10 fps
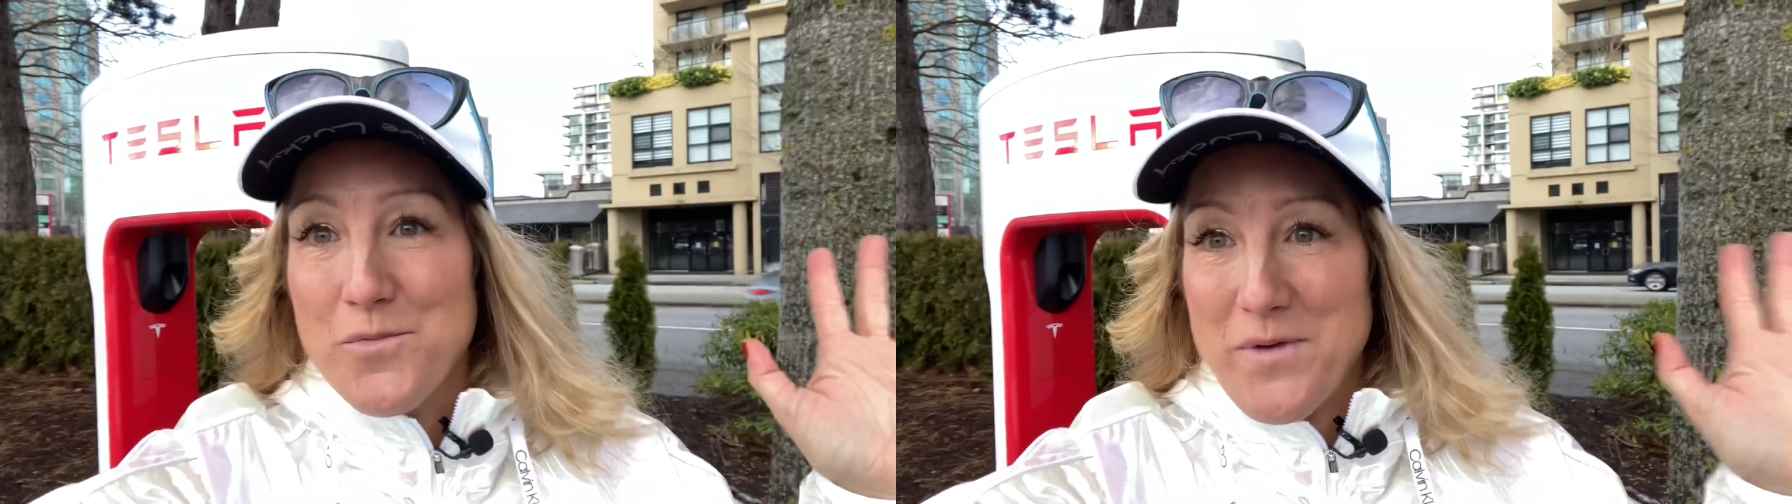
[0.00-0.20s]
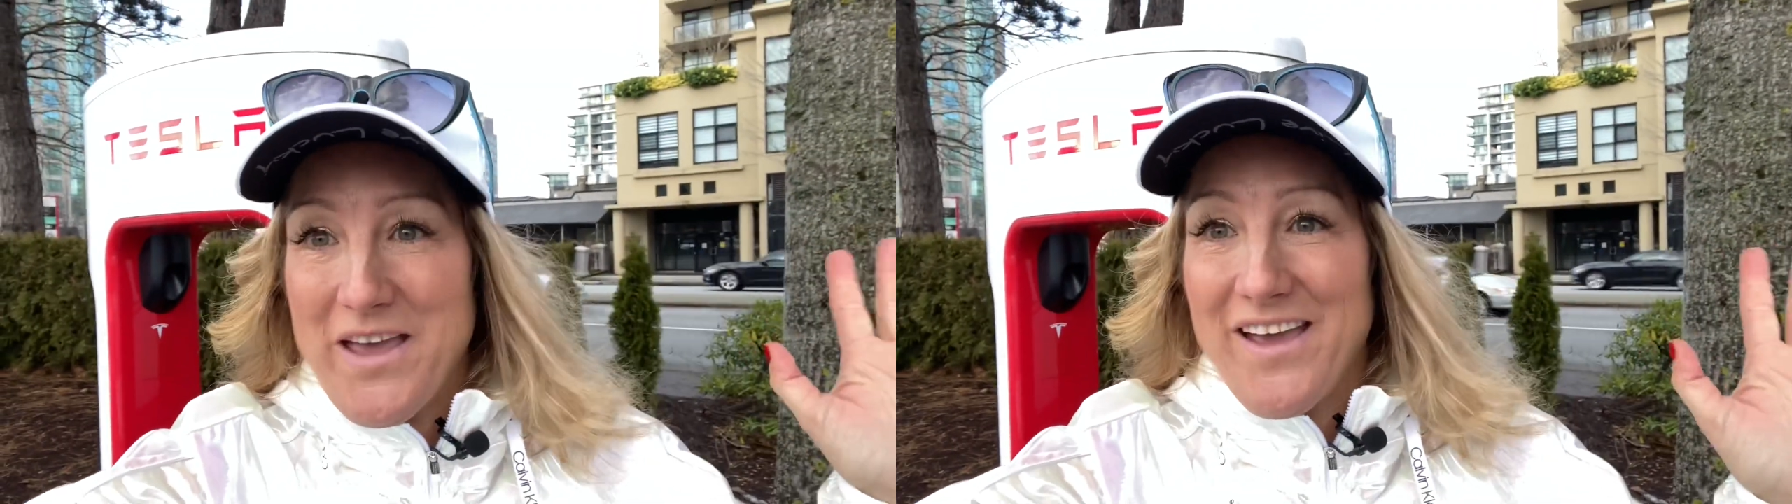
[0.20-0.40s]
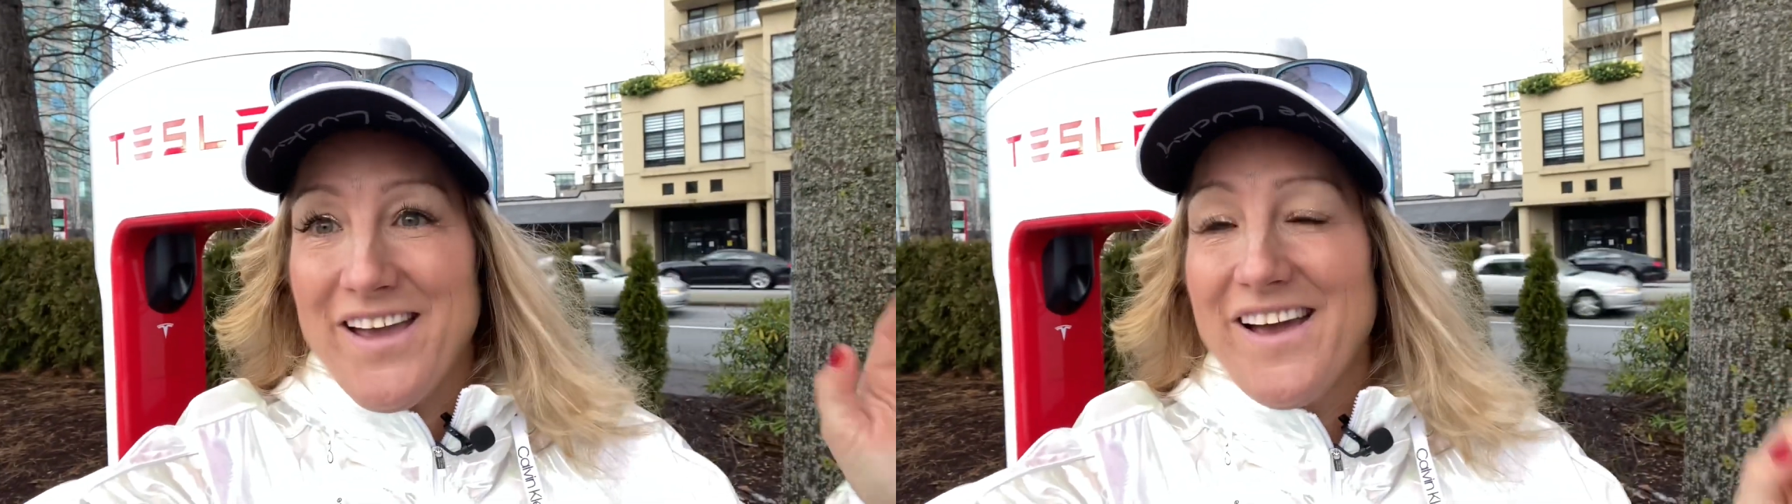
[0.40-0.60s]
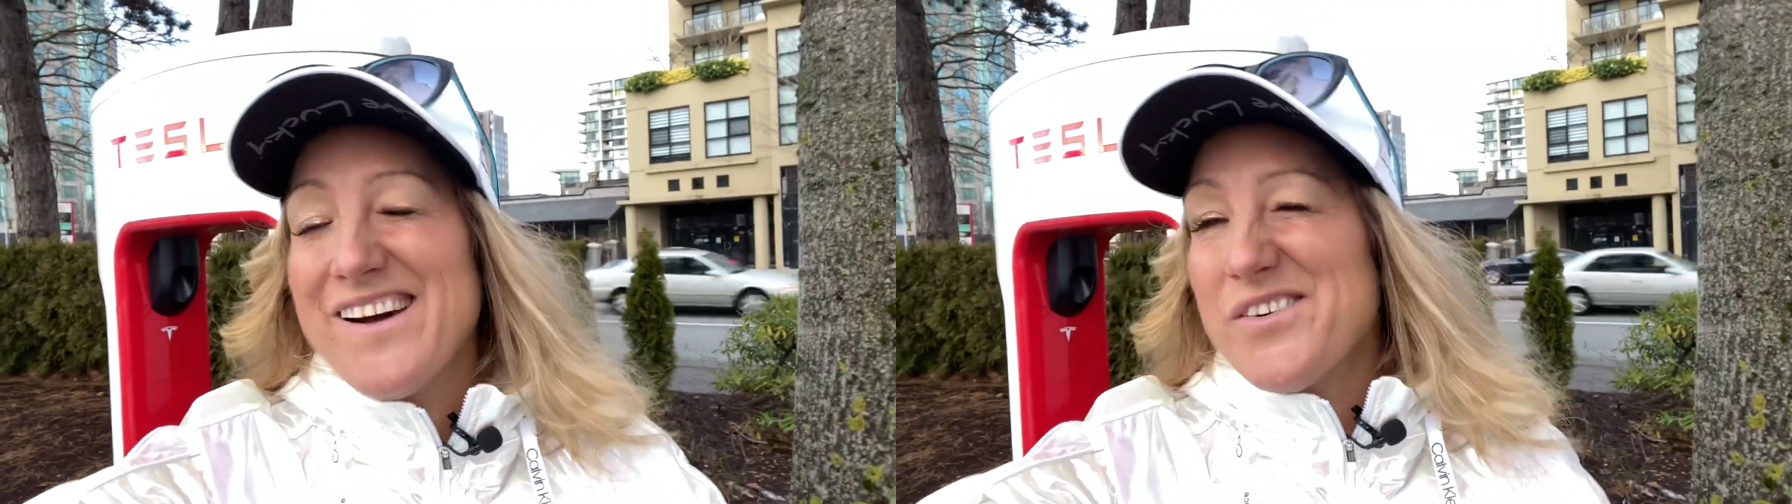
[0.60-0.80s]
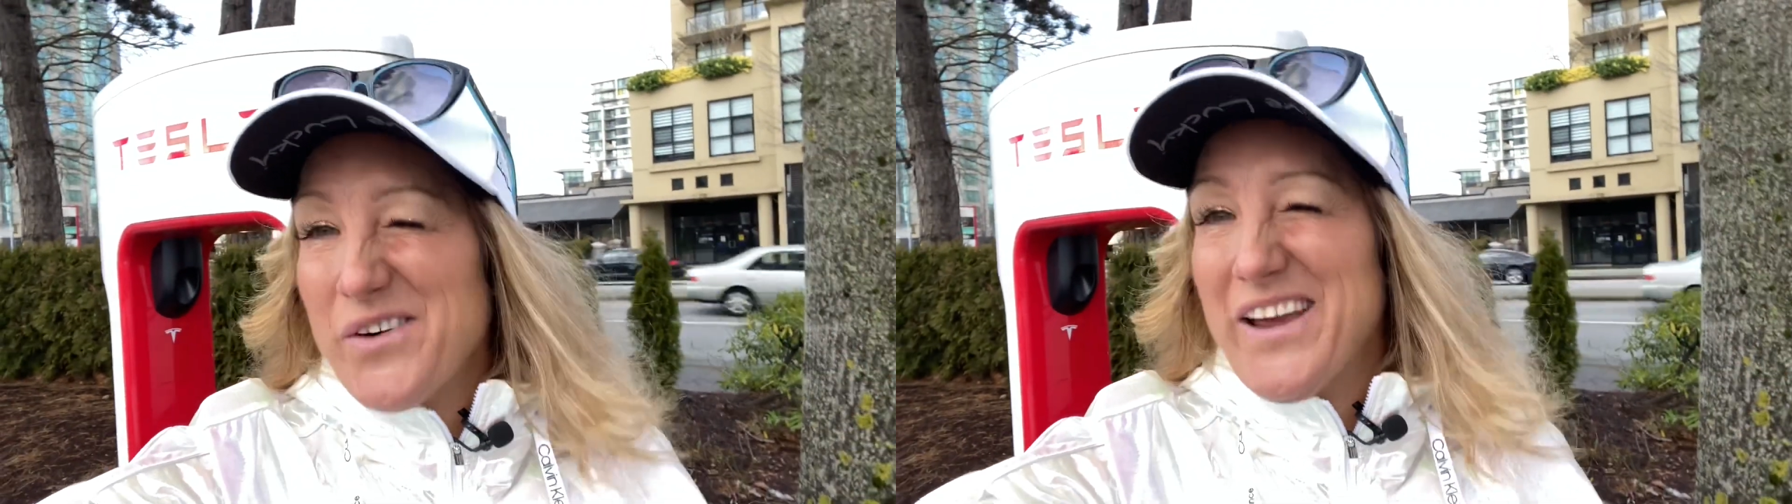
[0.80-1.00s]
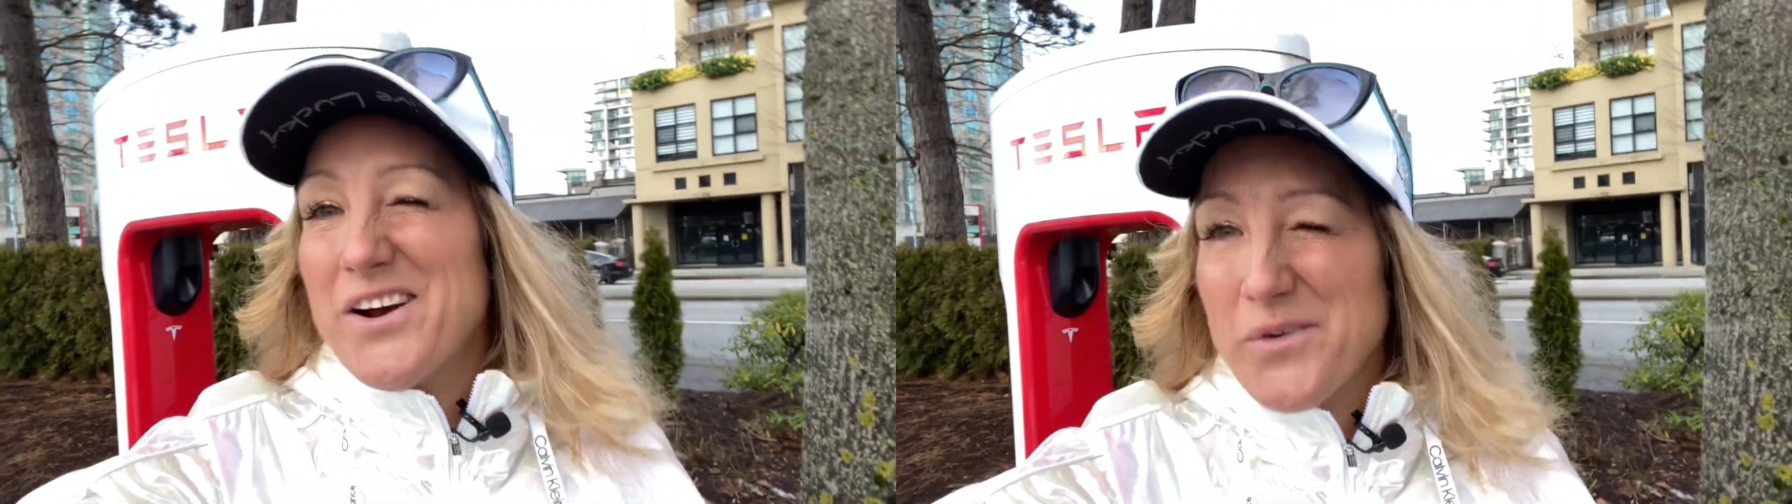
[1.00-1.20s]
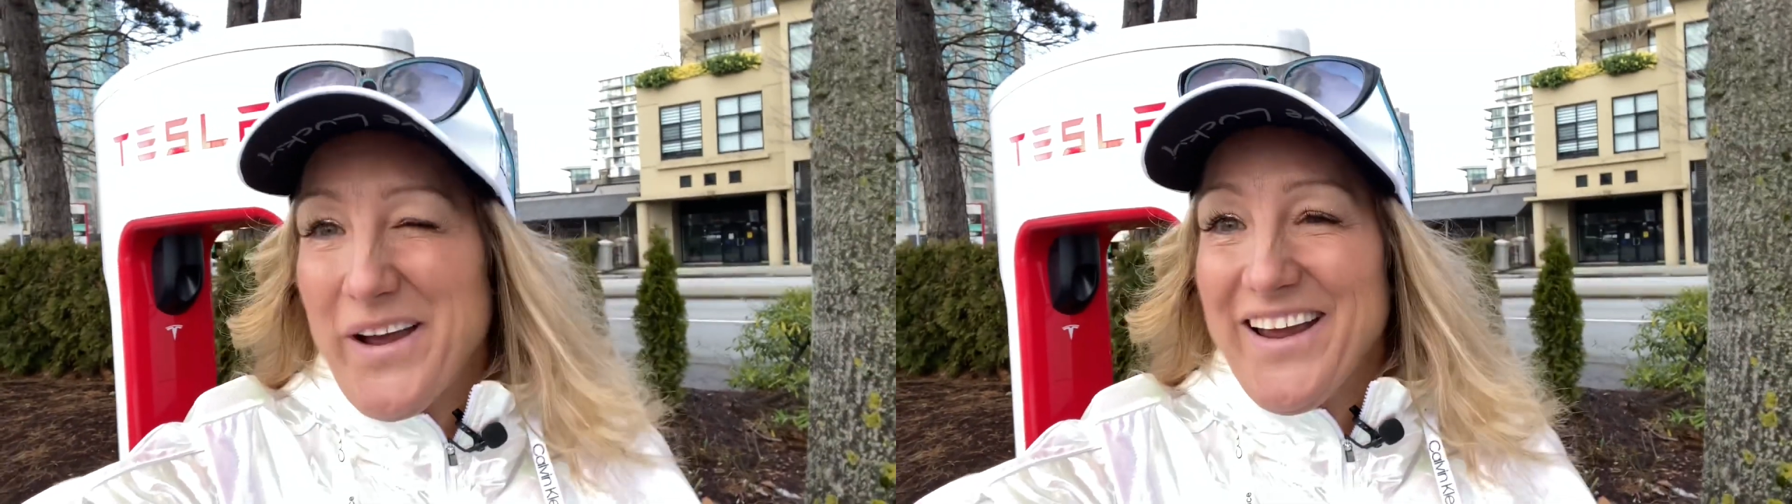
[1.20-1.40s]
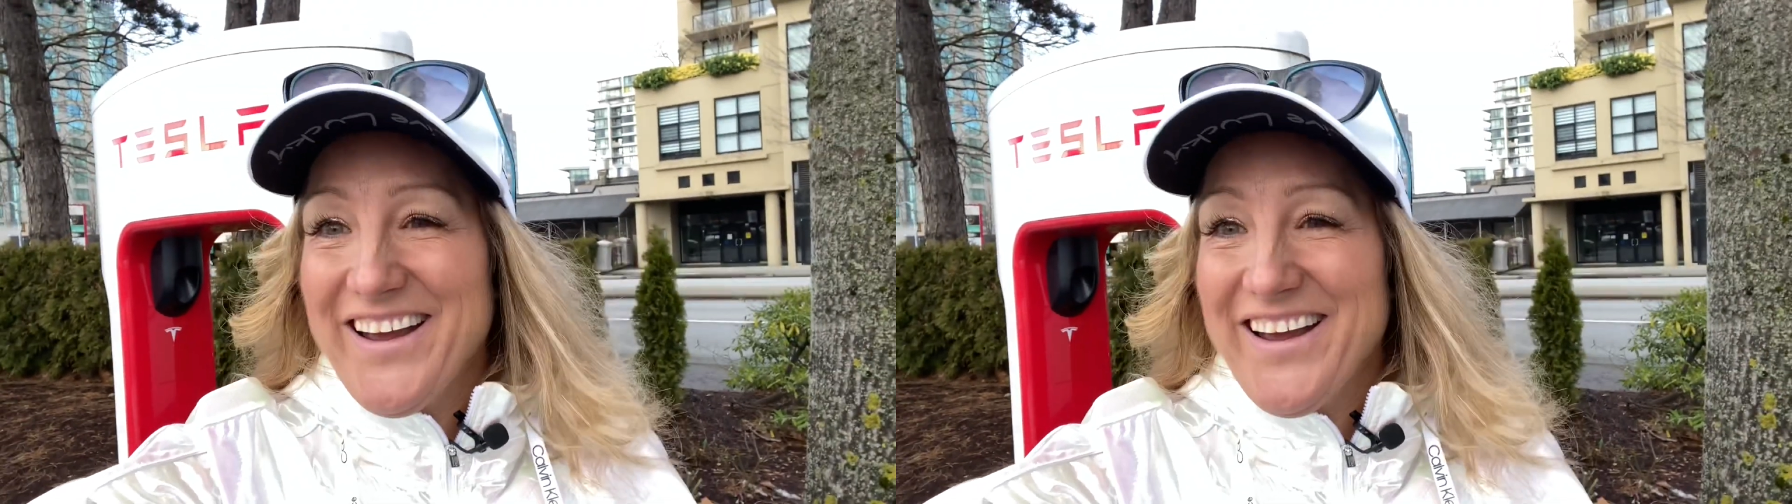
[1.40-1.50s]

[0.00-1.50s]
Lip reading: me, wink wink.